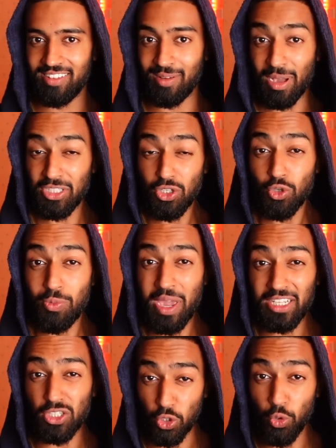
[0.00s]
Imagine you
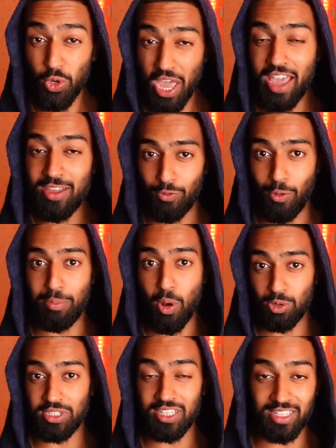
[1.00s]
made 2K from
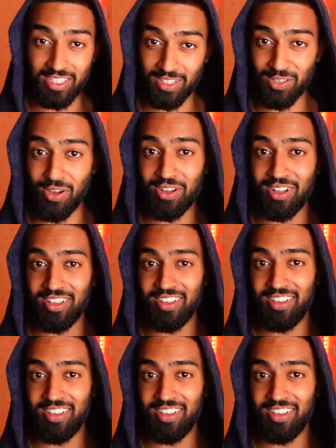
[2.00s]
posting a TikTok.